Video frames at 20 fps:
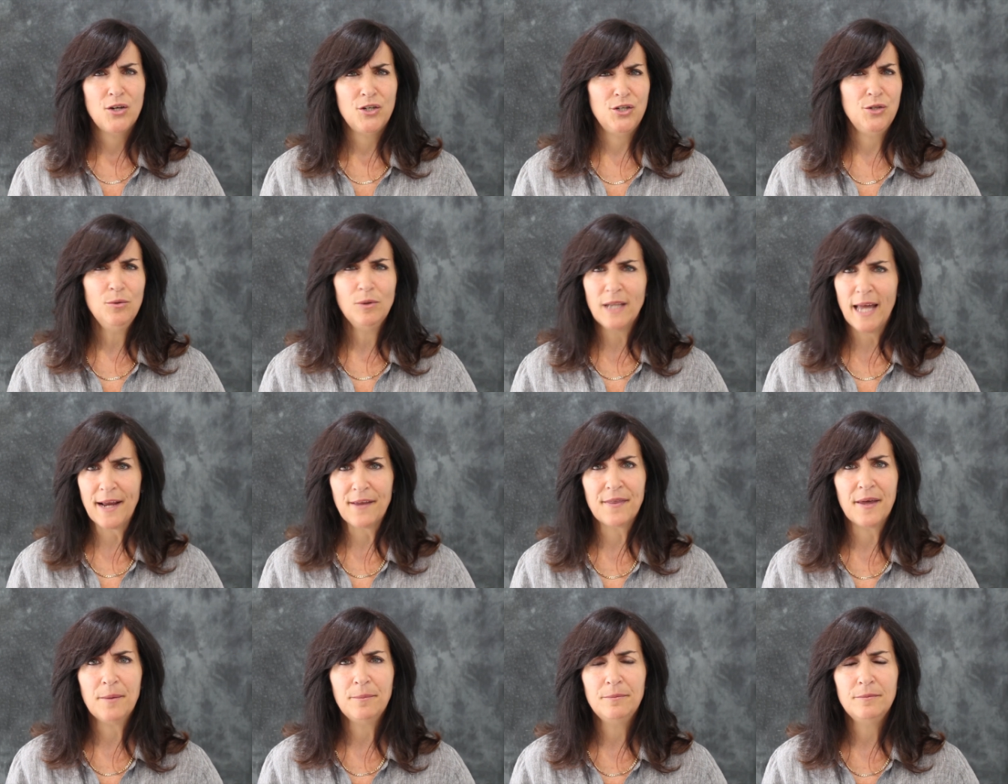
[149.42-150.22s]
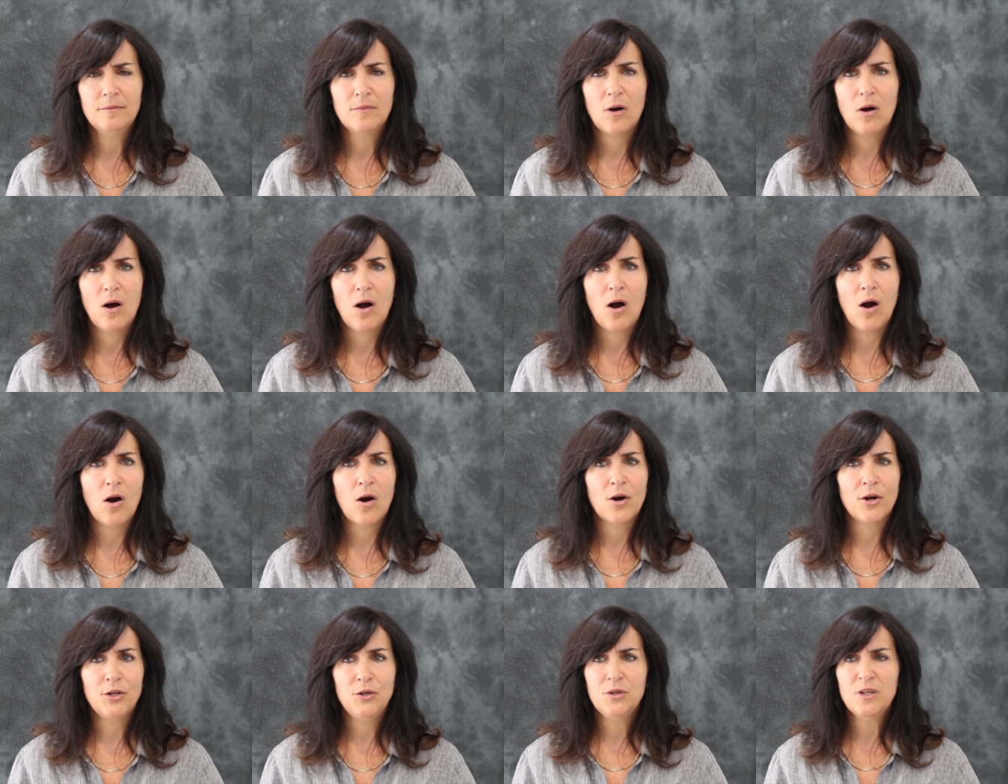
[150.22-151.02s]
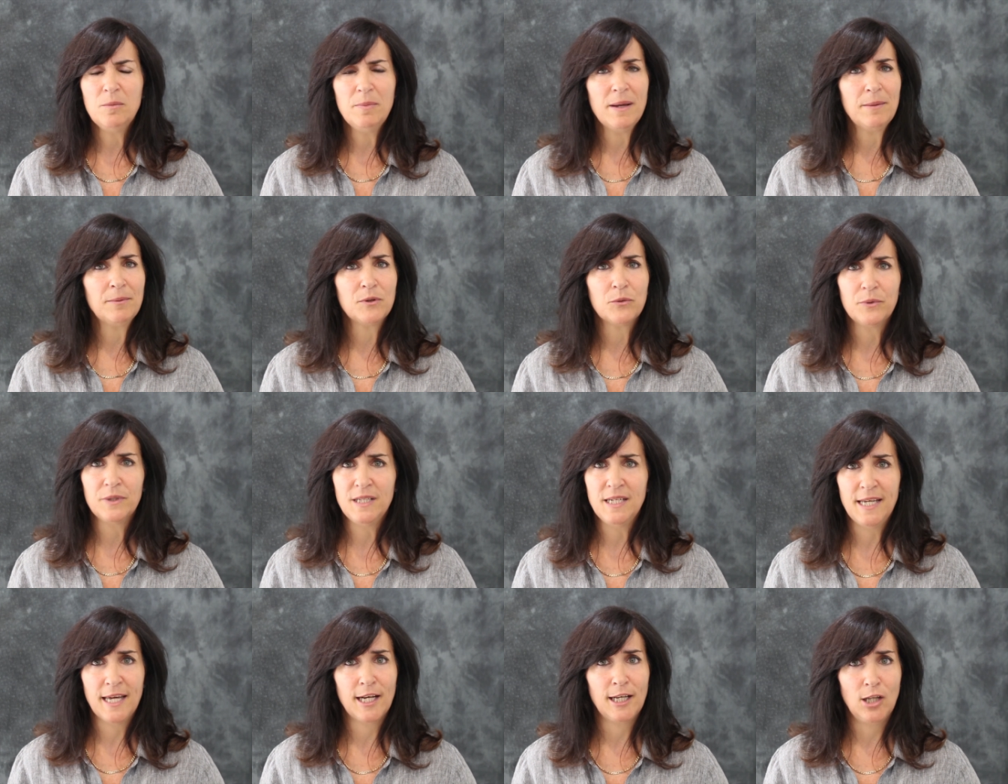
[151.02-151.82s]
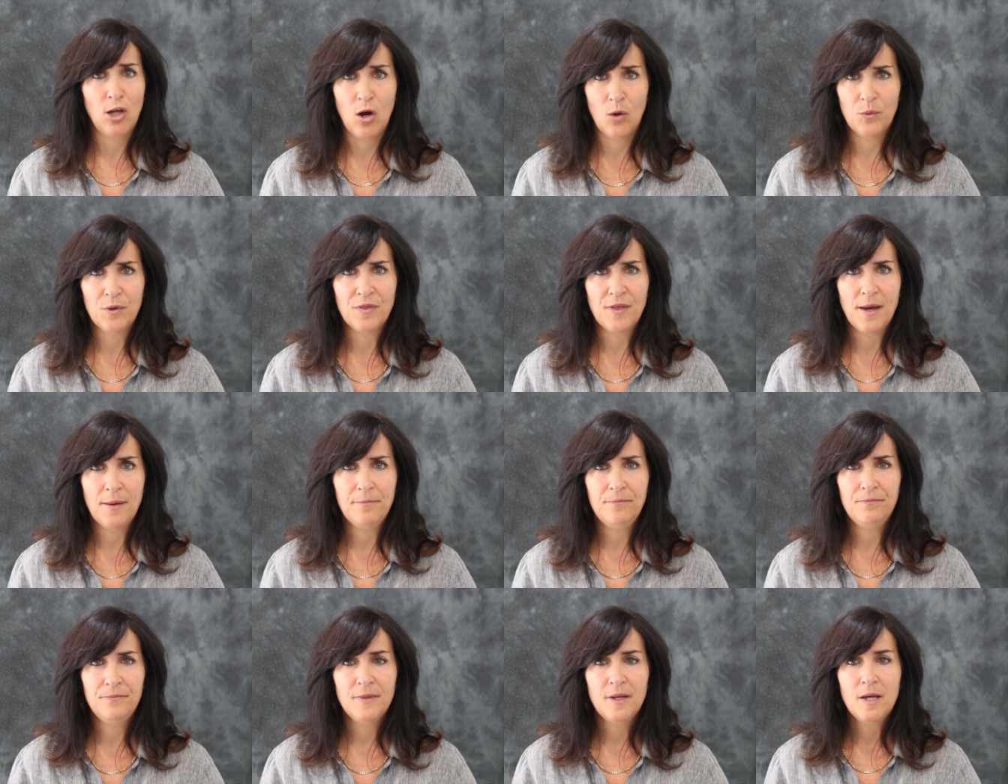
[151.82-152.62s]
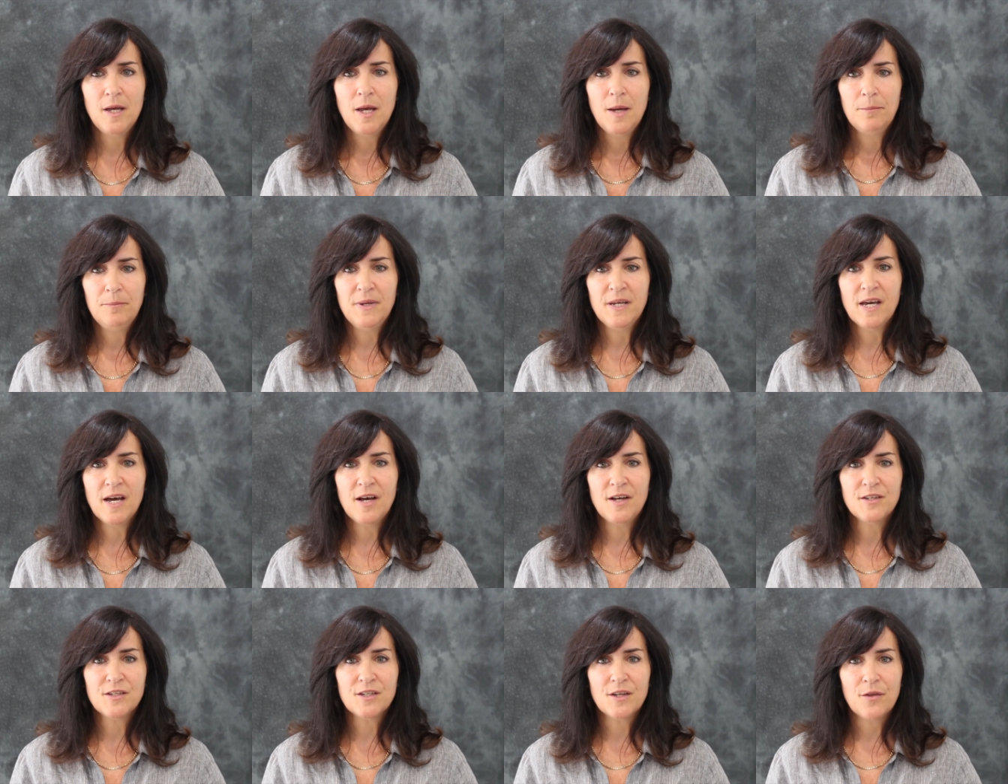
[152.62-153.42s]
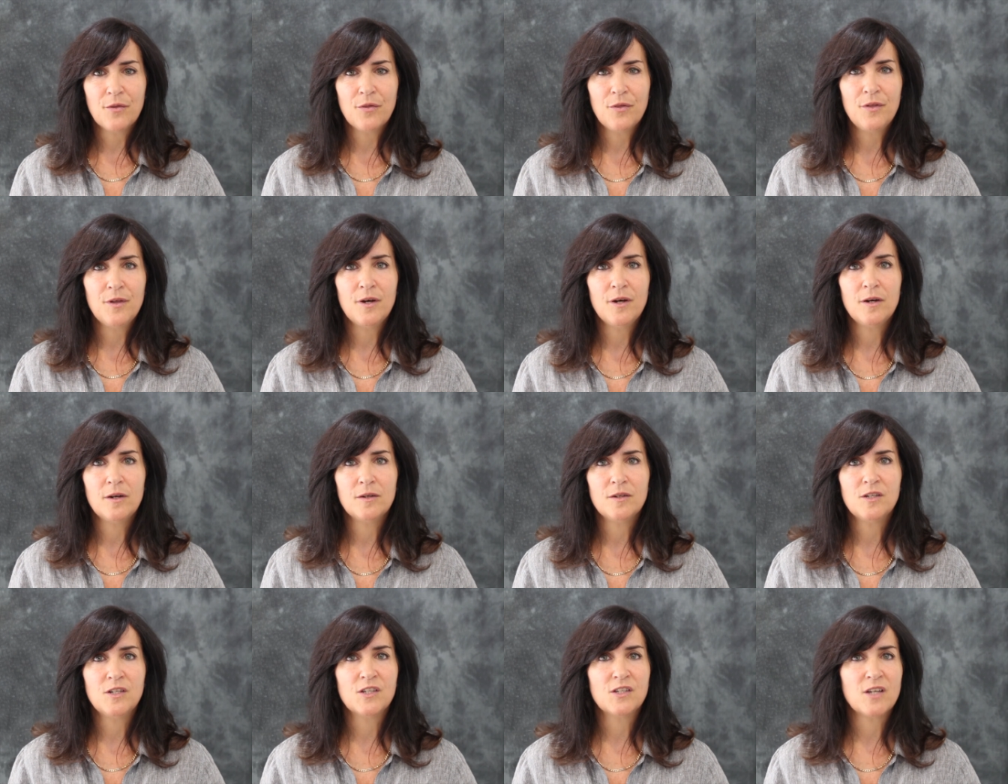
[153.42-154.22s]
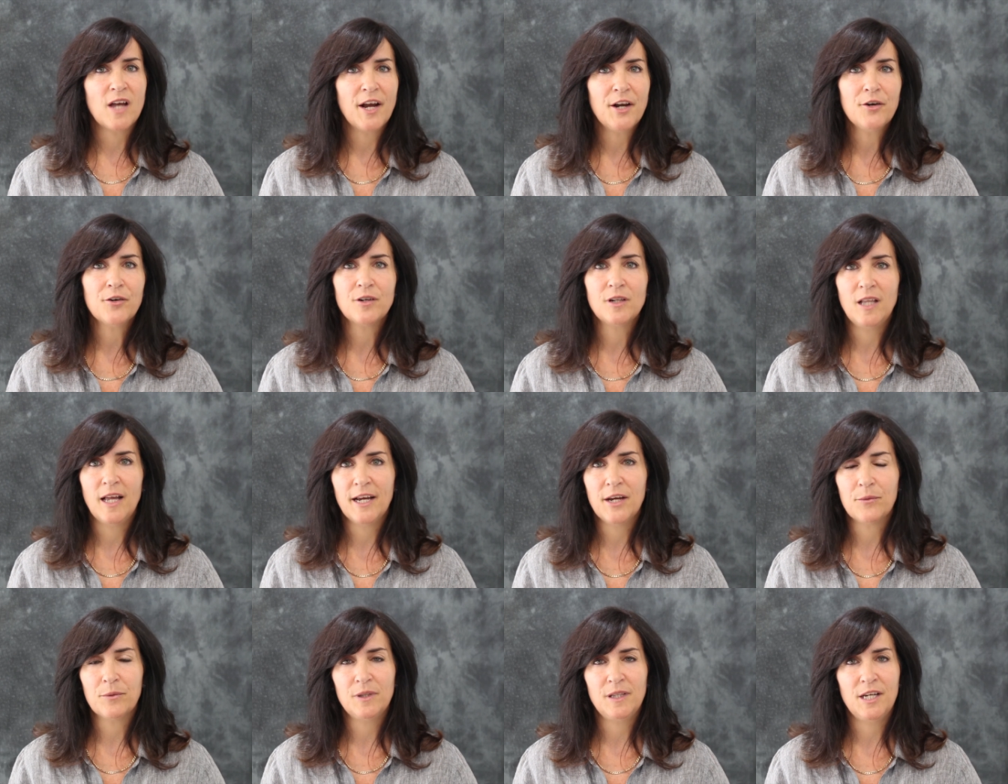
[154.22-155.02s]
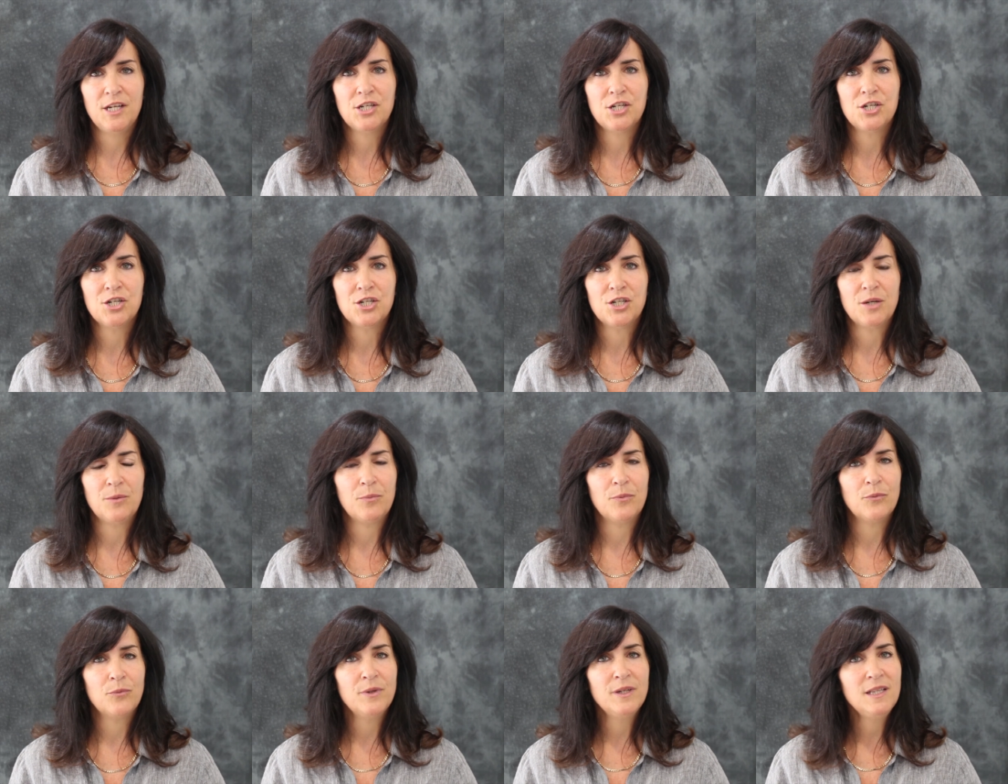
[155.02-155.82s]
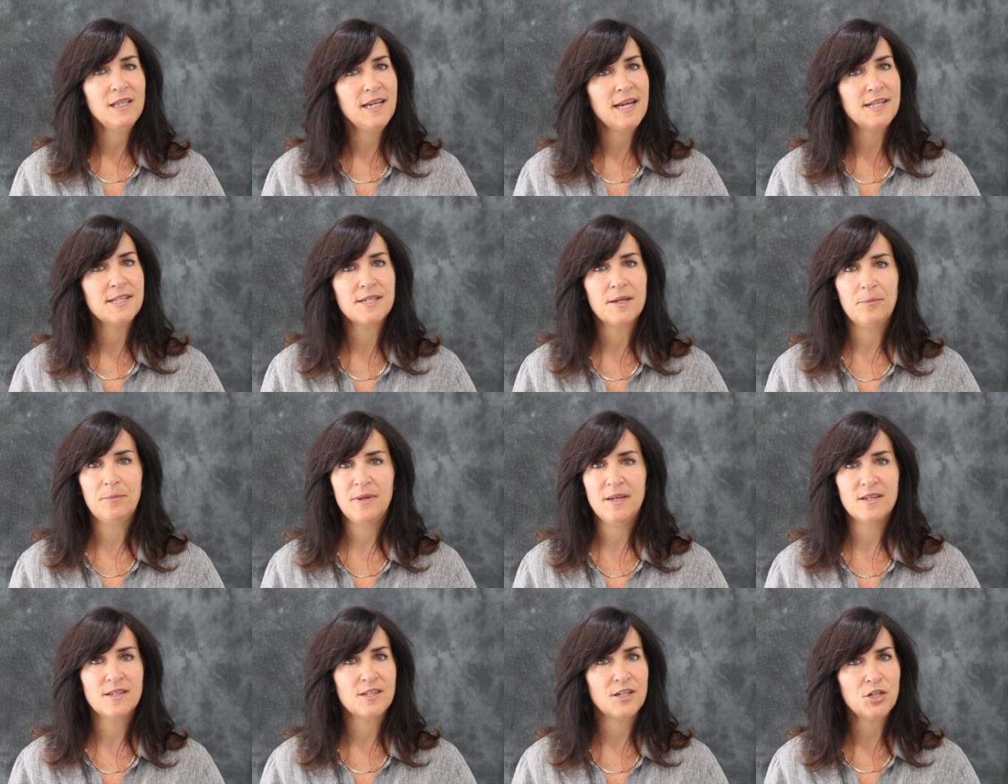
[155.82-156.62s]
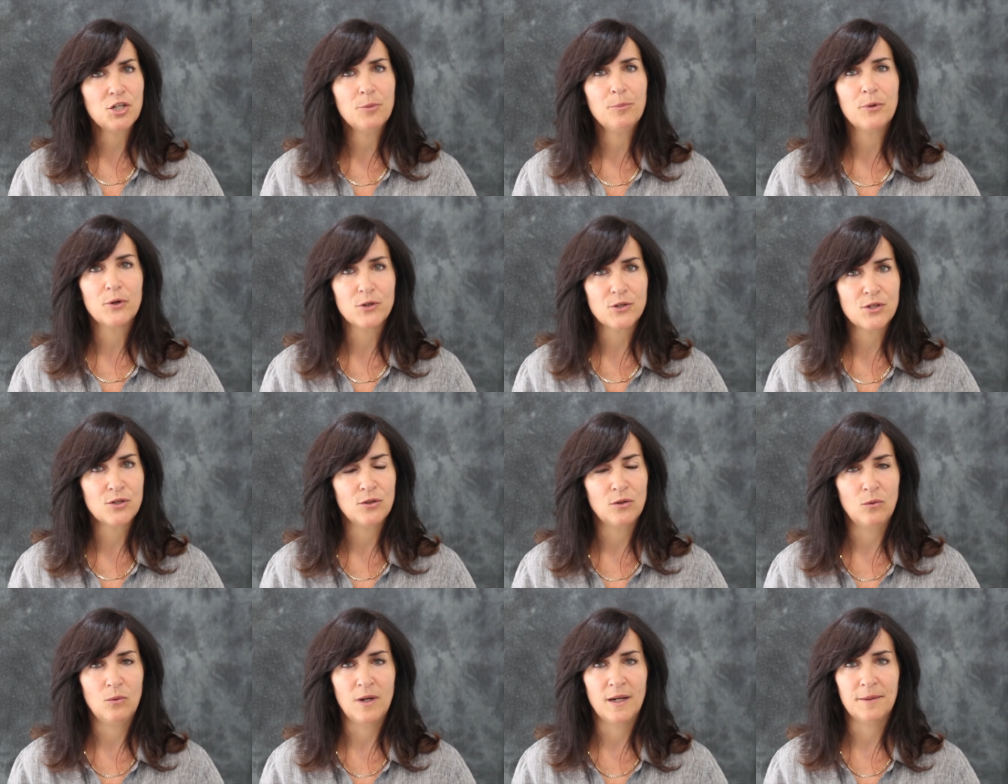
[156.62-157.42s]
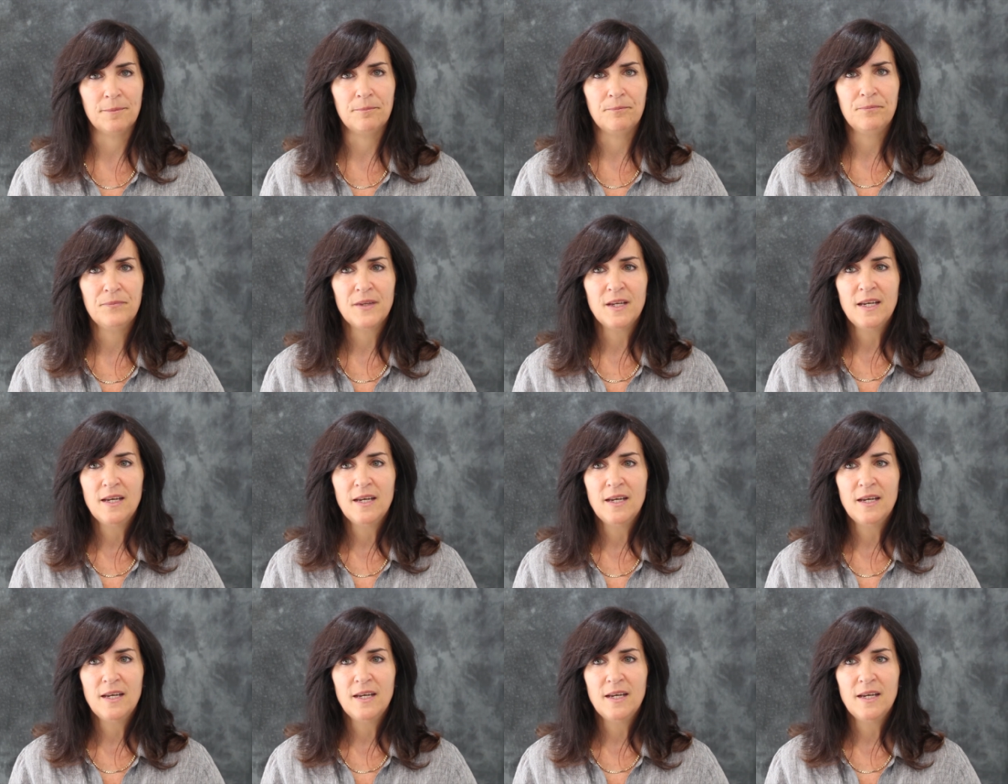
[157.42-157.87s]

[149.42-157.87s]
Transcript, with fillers: do you like them? are you going to be able to really get along with them? Because the designer client relationship really ends up being such a personal one.